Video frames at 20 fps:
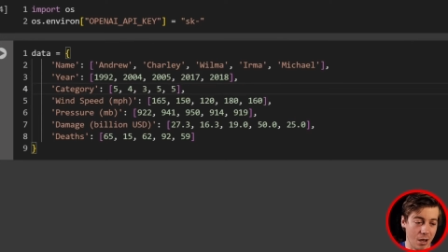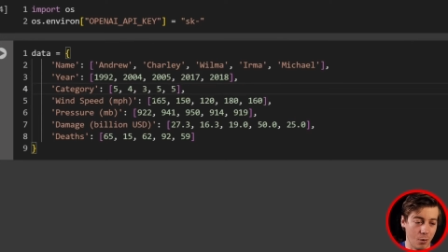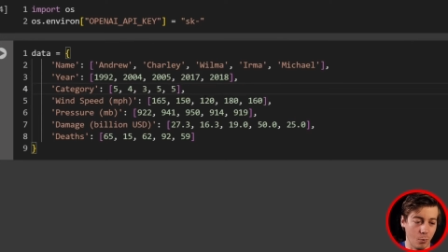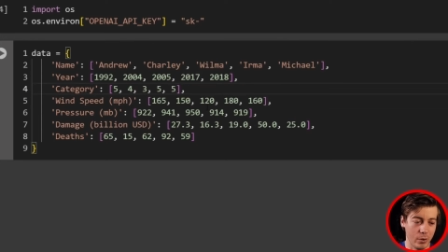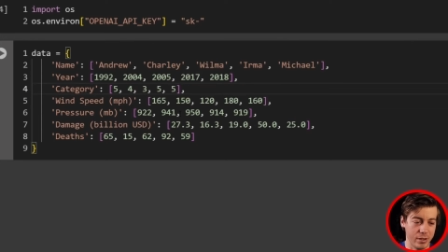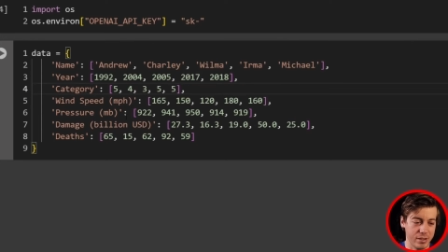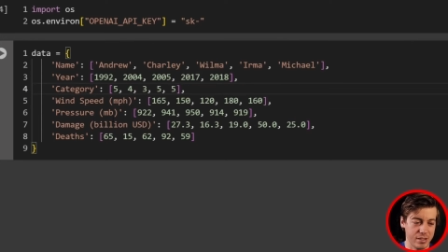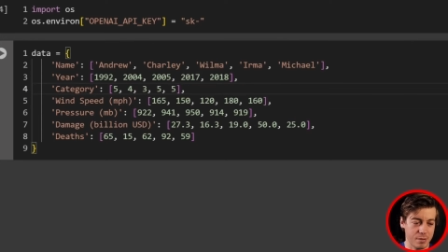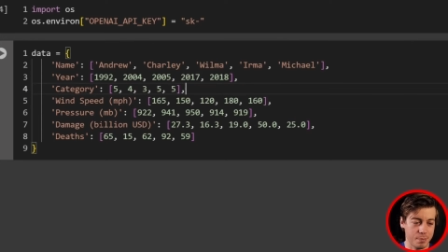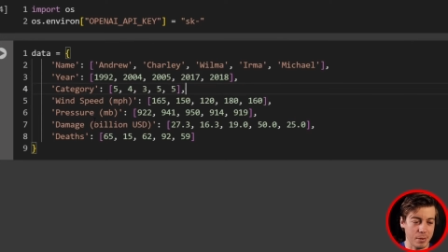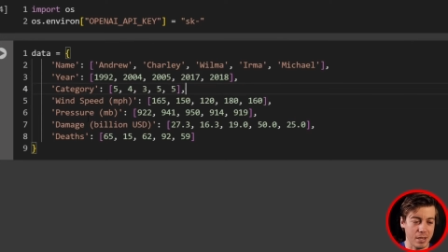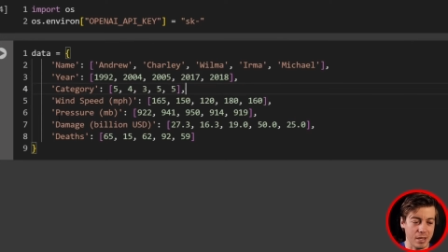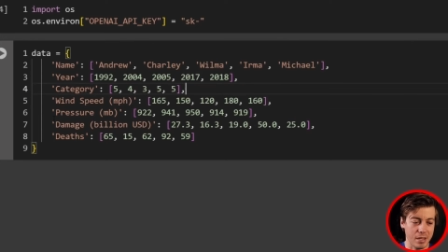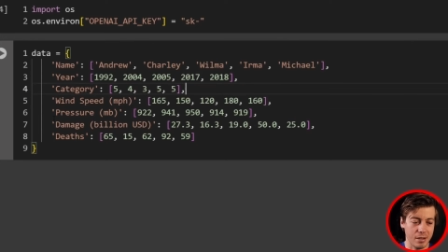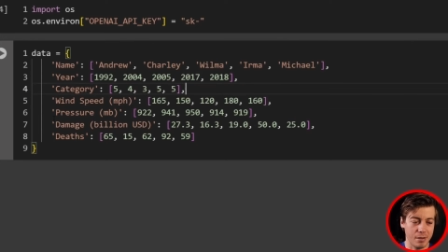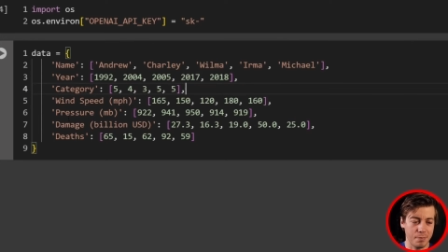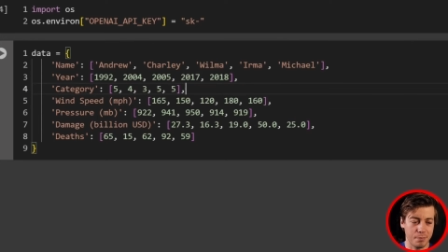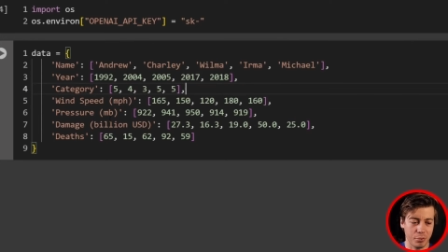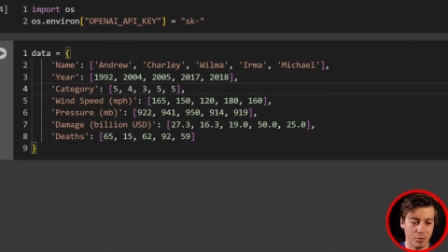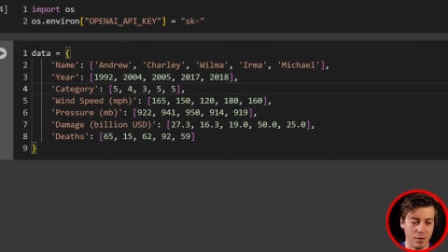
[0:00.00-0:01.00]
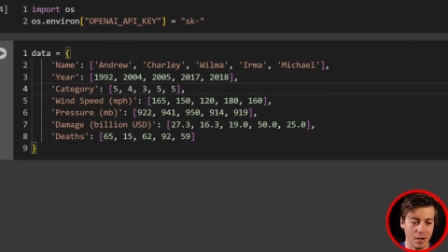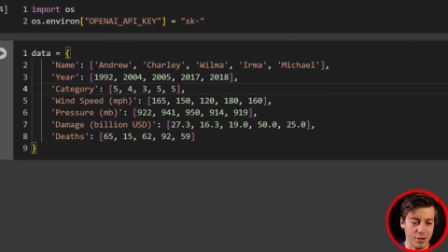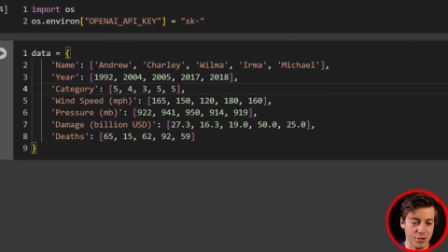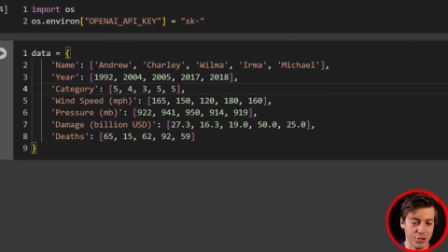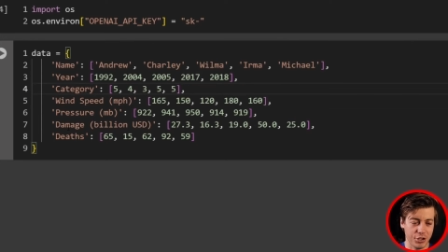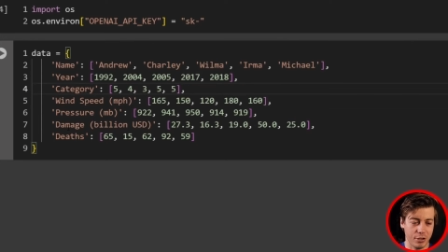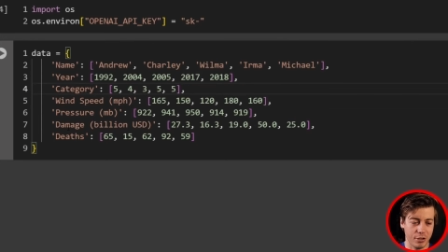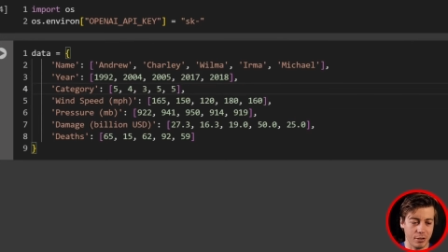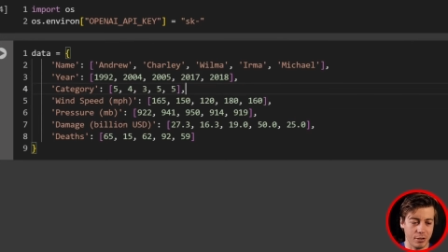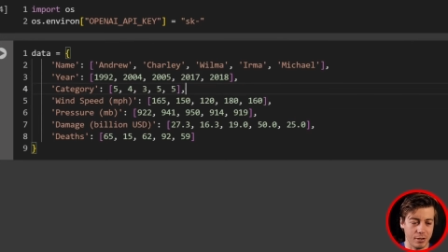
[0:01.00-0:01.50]
Uh, wind speed,
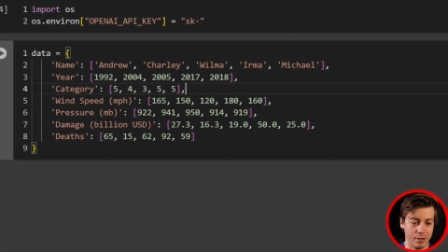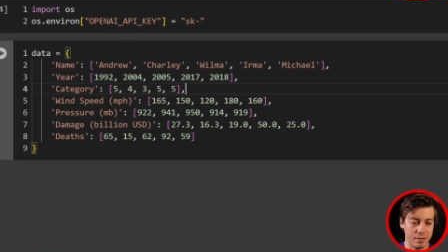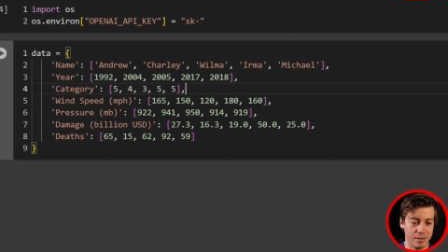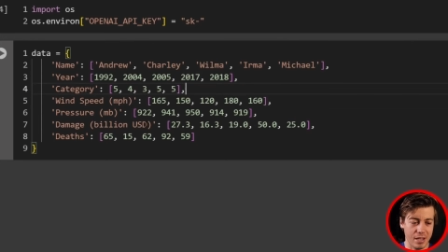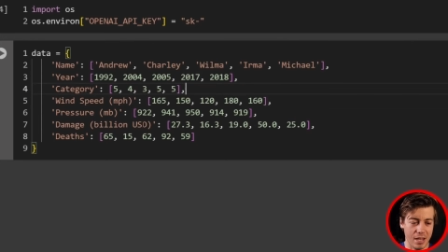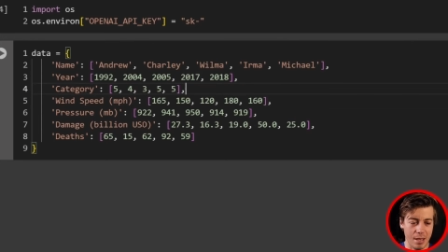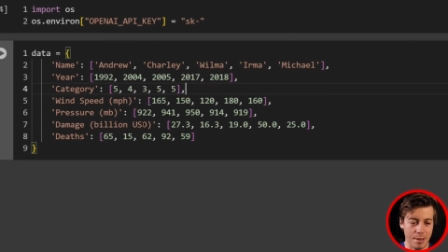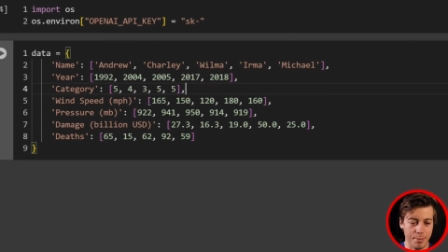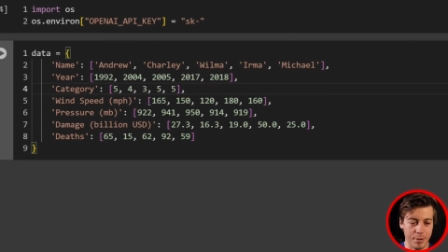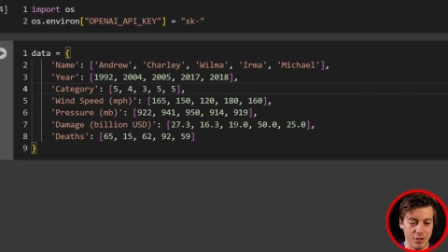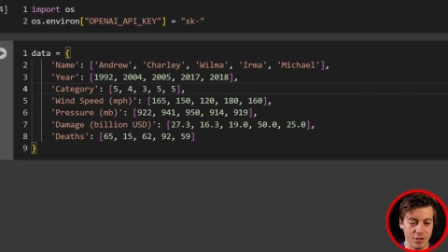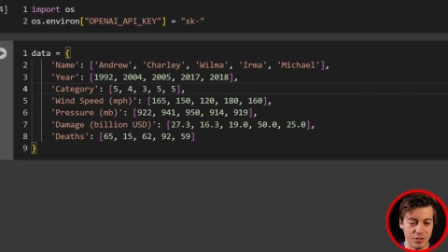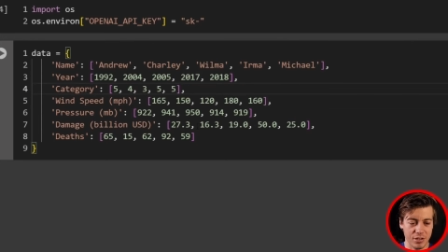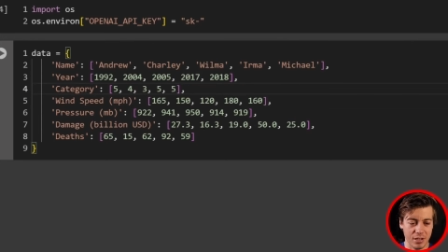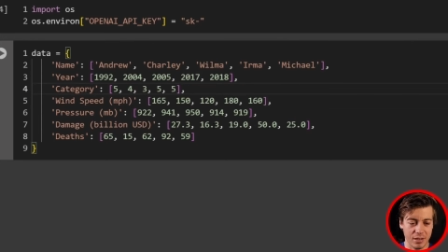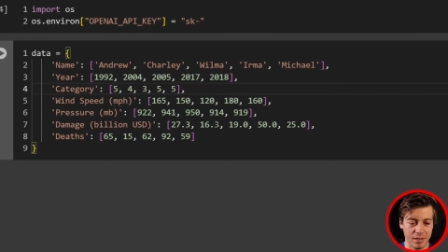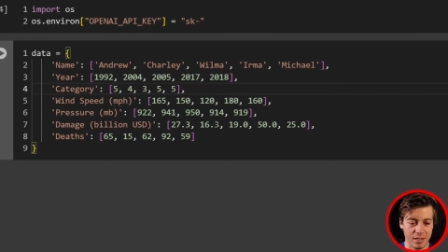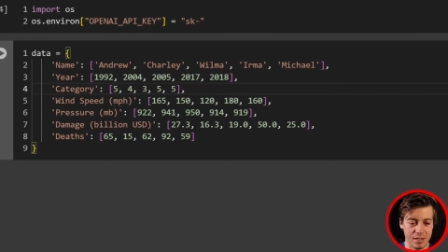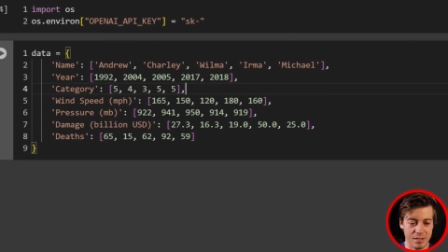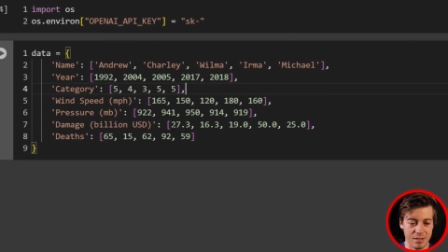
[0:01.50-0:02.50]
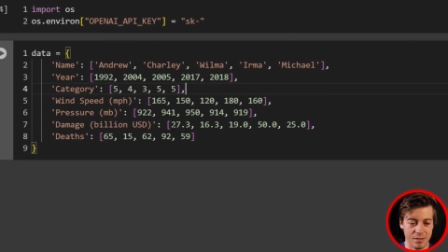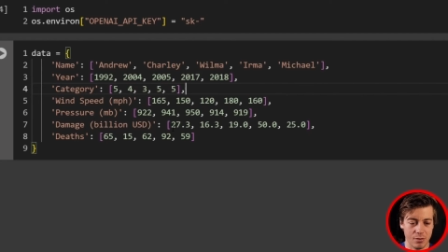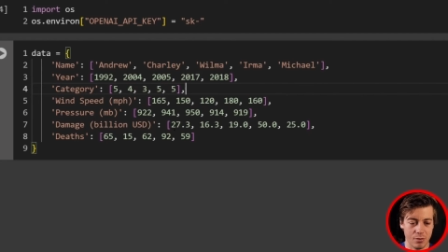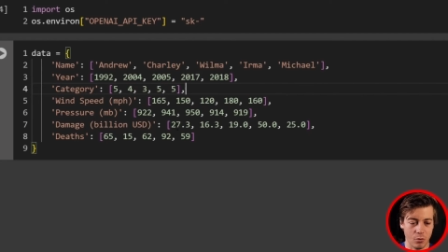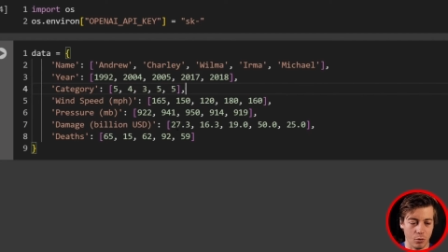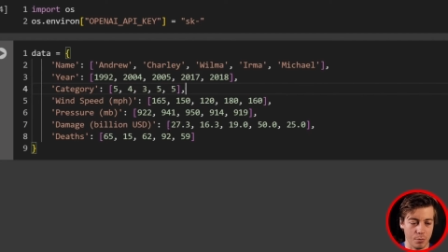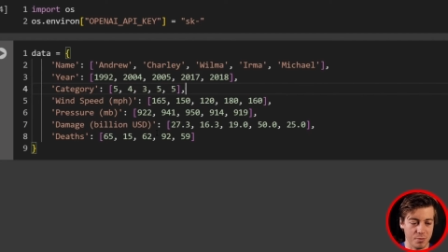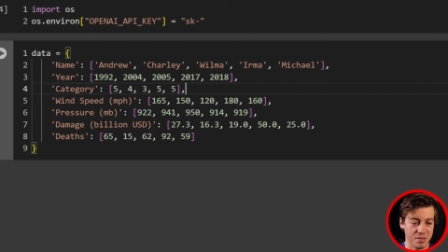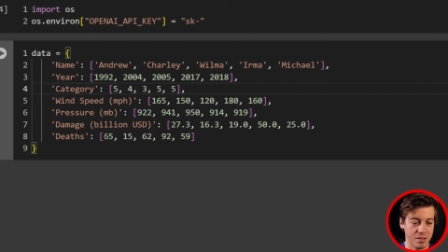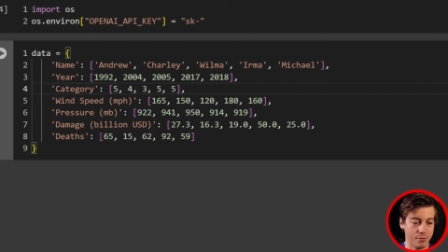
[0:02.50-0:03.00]
pressure, damage that these
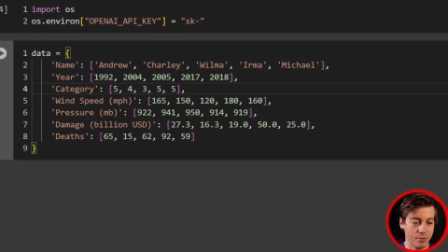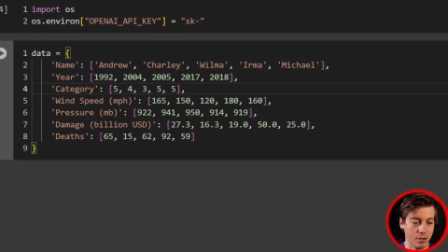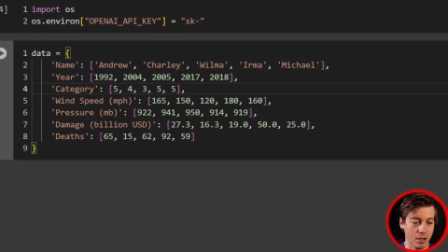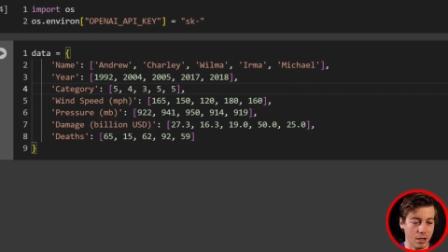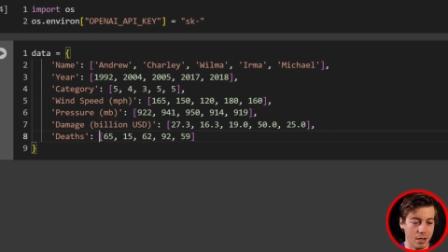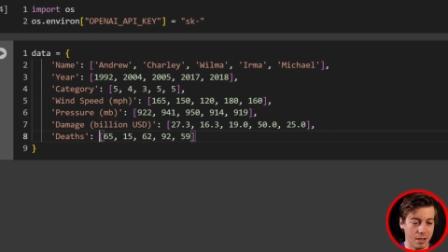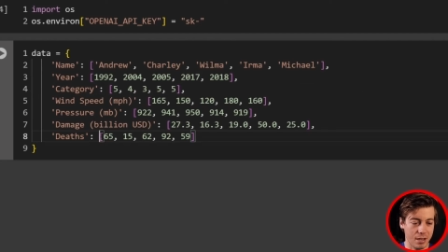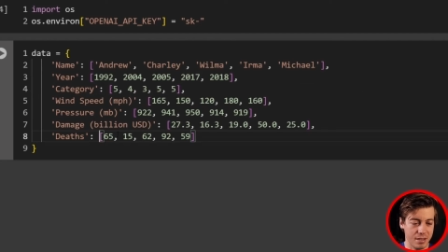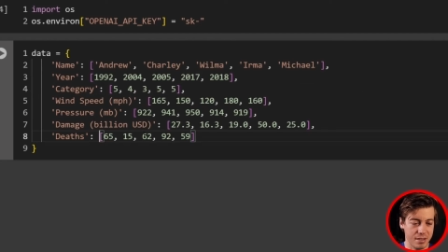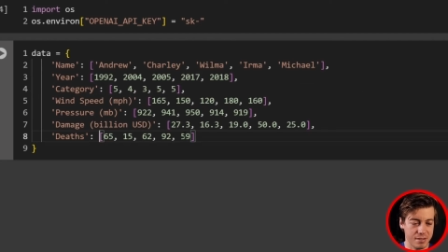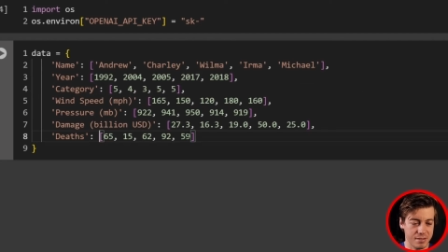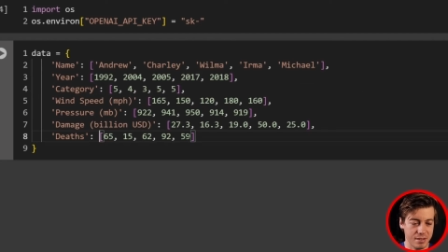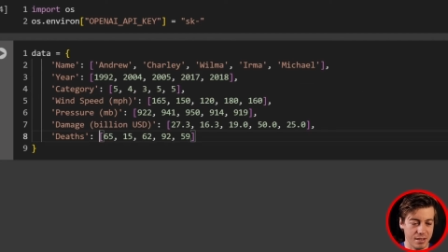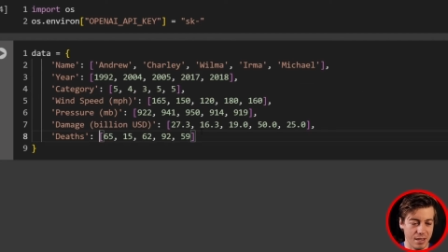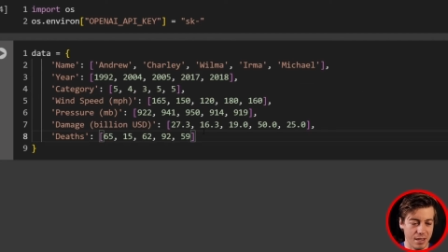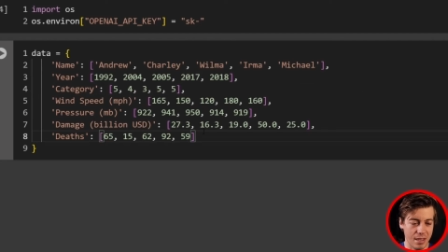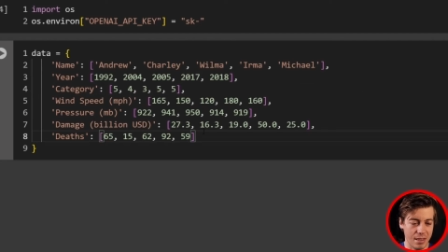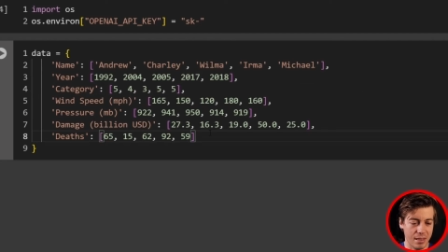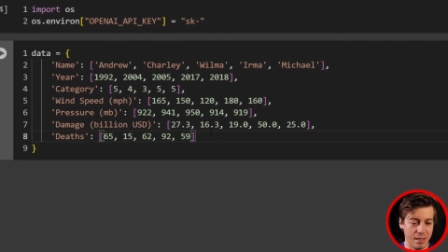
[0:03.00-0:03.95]
storms have caused,